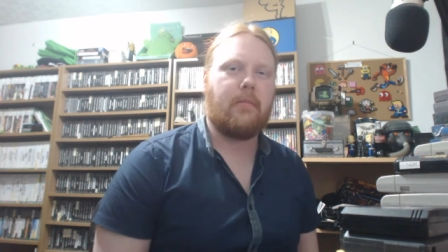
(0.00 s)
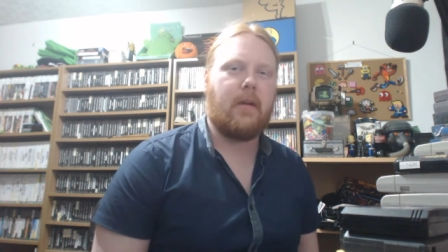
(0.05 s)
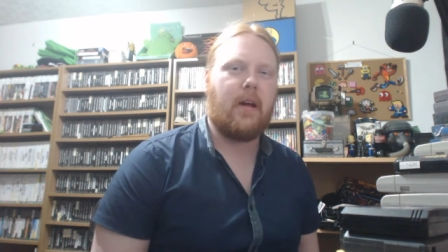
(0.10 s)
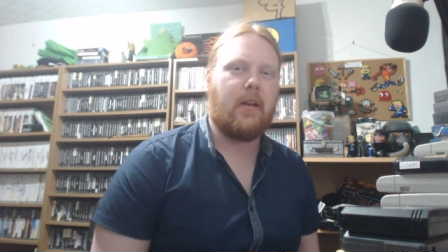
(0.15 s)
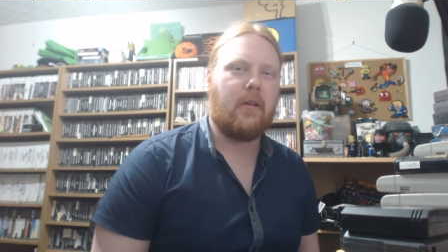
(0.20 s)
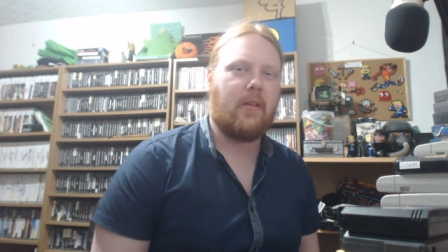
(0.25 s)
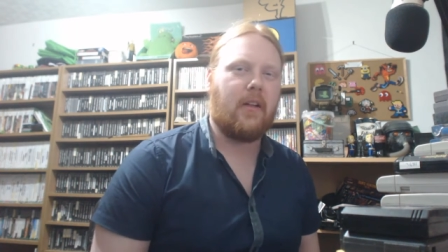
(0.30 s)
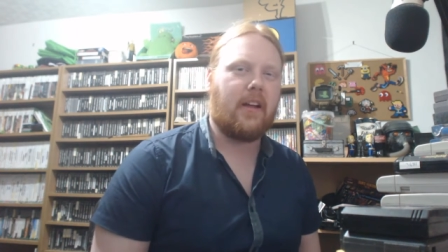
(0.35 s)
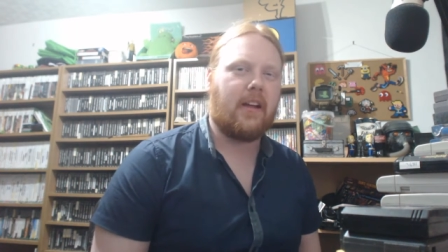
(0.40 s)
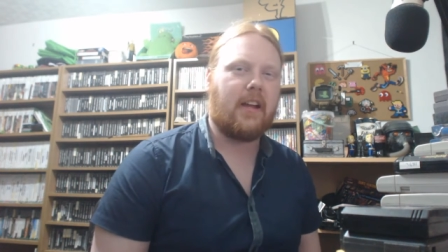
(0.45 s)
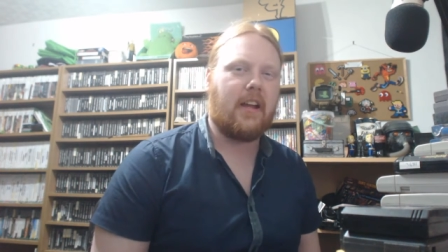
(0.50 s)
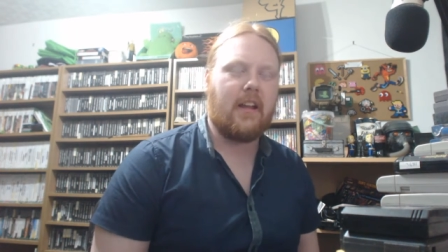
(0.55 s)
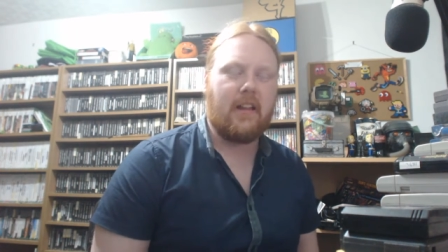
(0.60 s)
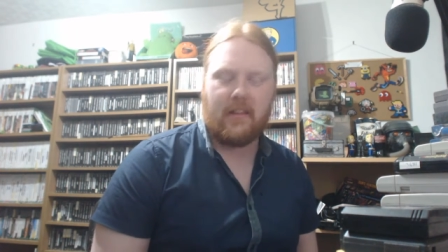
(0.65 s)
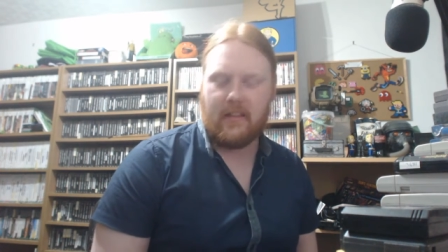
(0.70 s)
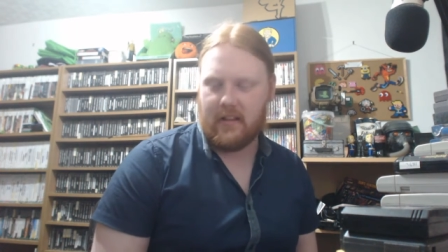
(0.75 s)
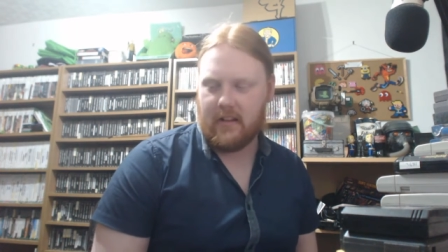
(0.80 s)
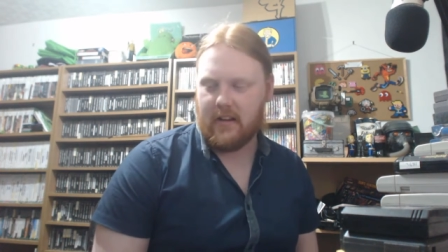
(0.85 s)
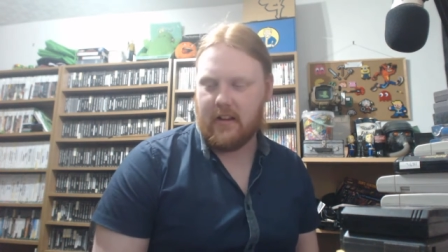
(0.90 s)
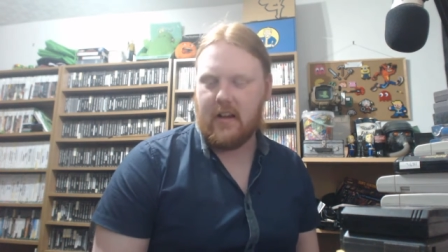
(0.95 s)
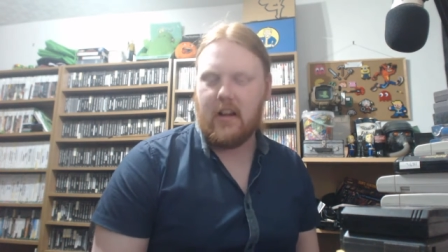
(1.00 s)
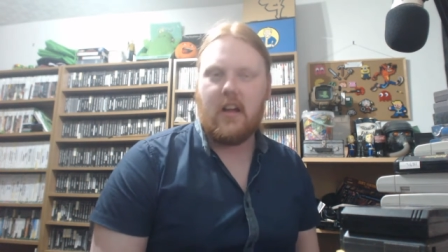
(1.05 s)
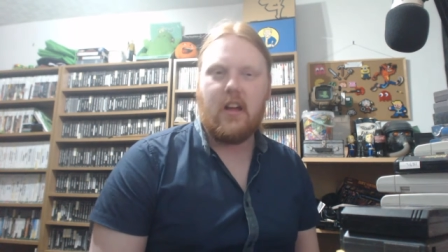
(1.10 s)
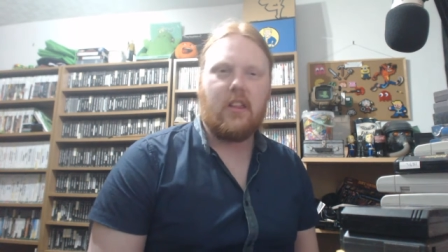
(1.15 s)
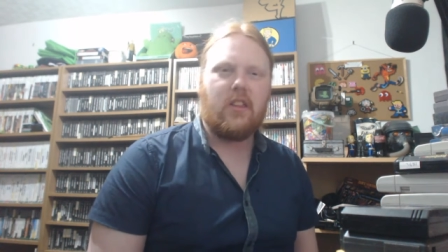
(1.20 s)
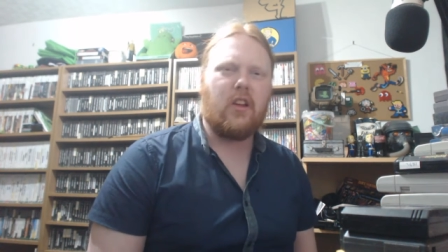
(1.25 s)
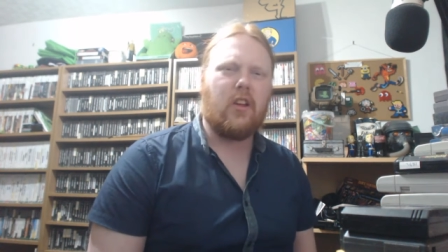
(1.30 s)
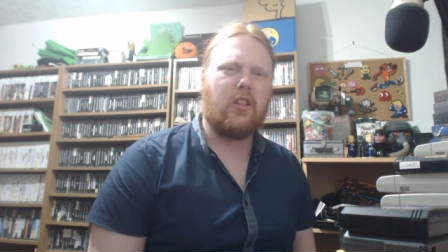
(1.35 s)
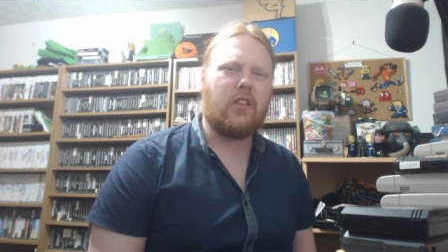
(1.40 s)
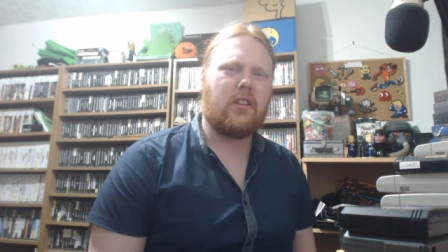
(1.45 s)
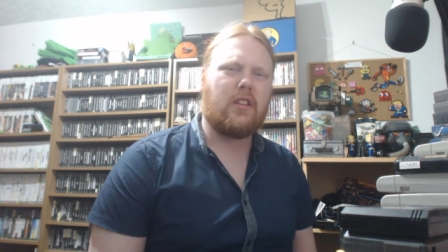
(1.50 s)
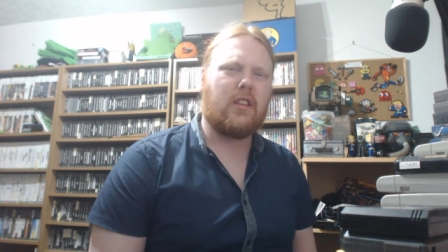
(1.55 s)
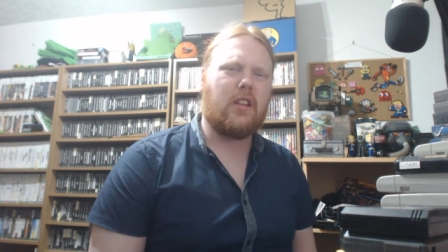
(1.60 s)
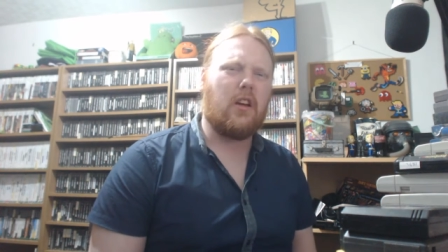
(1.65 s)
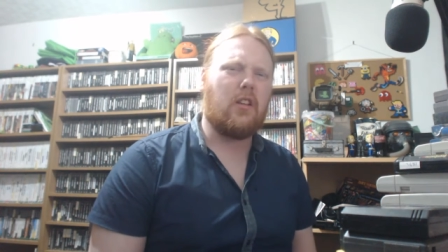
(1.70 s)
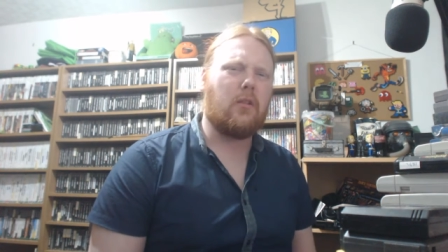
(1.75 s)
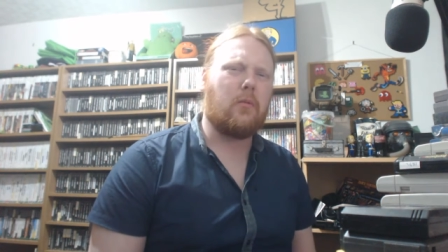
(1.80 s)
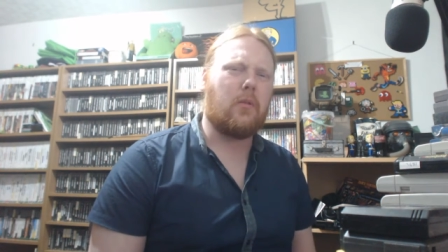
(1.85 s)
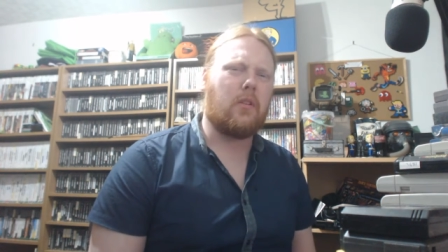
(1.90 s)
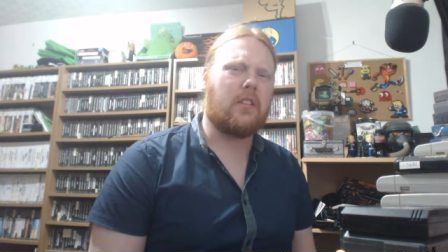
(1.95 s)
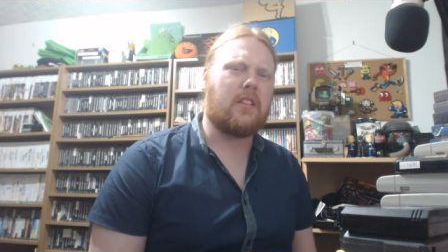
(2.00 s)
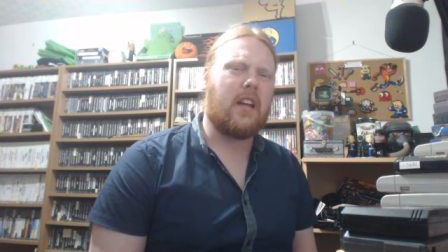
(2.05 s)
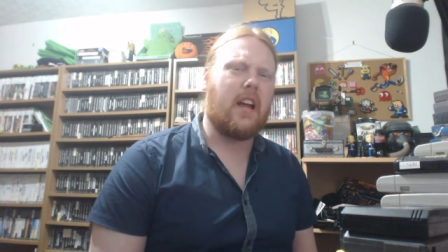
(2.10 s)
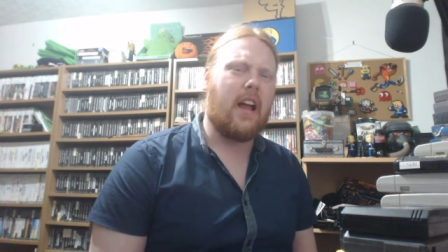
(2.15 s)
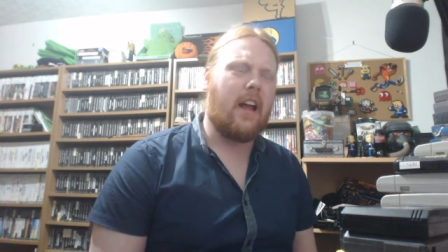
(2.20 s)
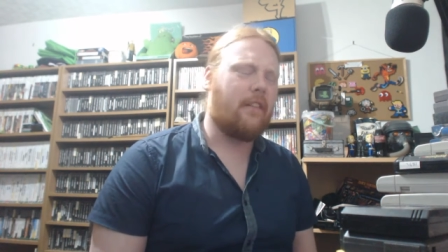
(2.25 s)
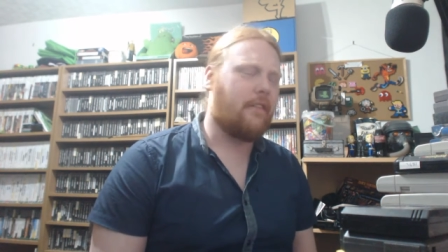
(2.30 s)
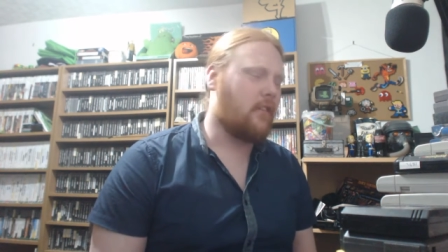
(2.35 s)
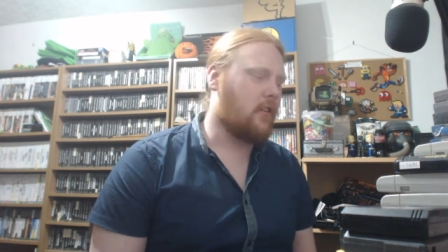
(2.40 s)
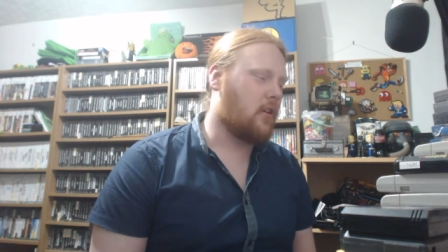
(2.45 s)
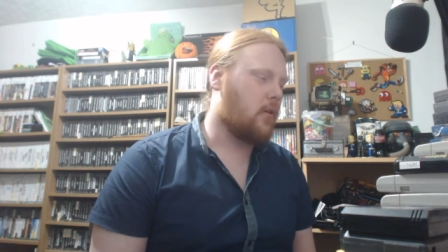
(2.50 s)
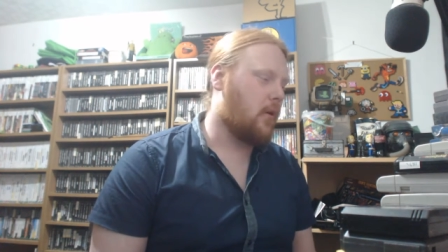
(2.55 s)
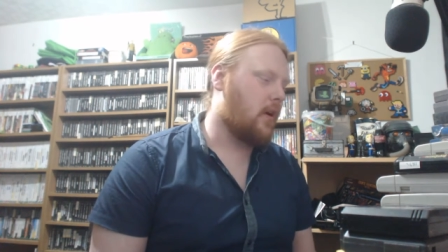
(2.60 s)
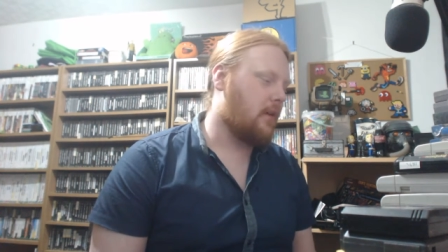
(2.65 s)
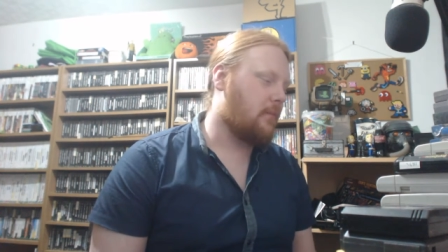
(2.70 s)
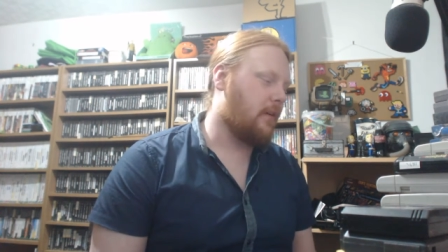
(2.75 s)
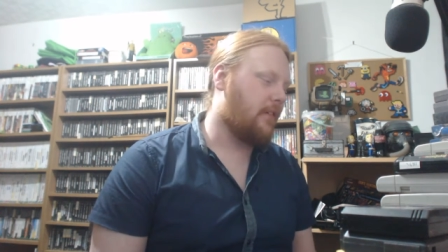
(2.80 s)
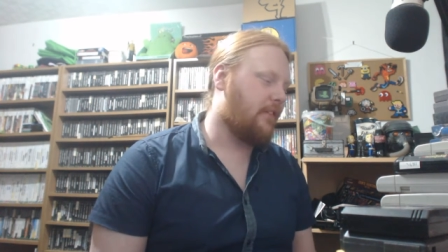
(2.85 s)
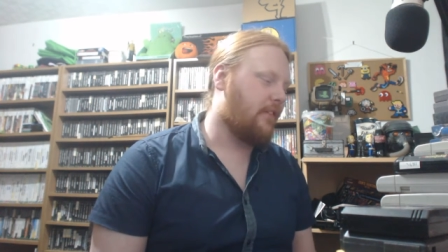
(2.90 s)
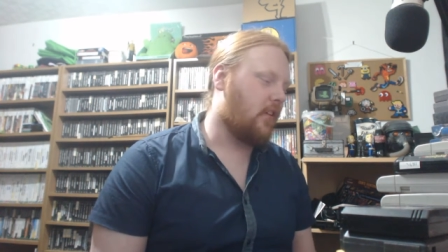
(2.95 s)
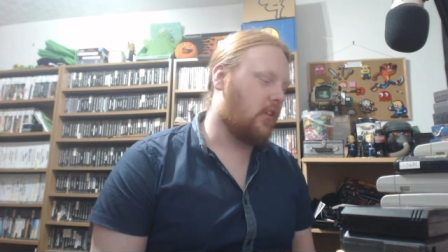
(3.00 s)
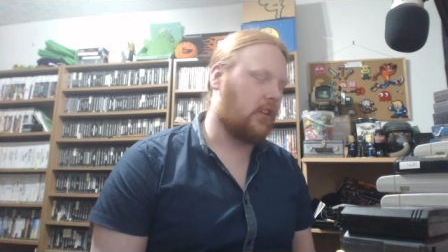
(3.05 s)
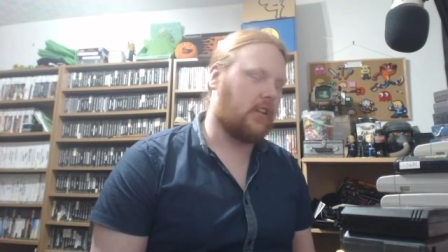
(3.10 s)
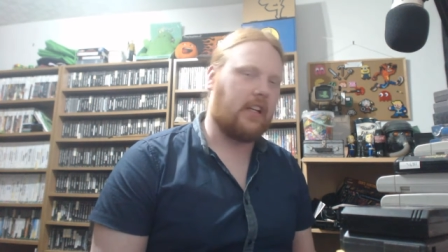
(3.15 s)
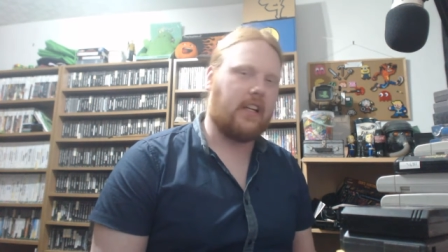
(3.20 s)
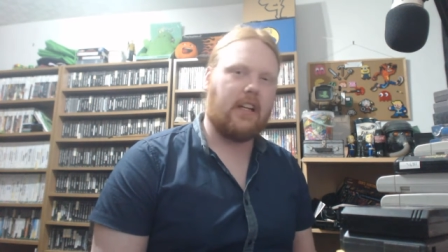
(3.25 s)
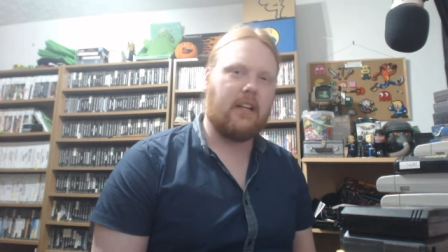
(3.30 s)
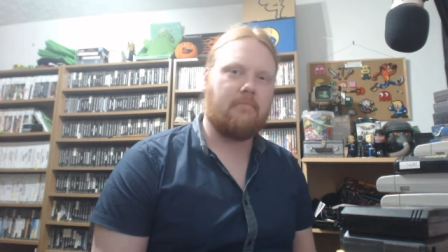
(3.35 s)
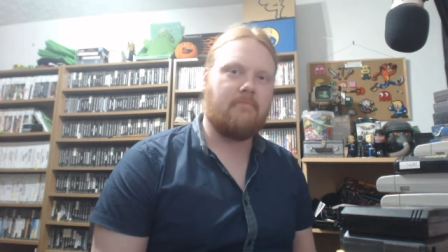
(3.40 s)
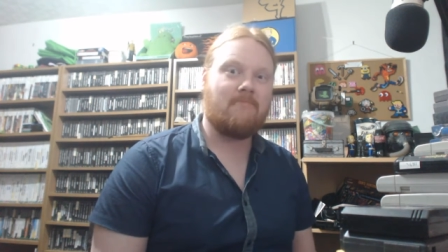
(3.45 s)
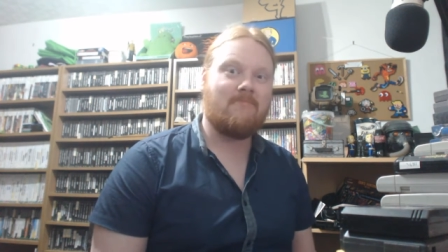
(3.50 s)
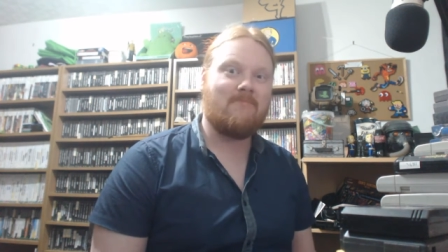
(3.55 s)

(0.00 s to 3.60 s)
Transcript: I don't like it, and the other ones I have are quite a bit faulty.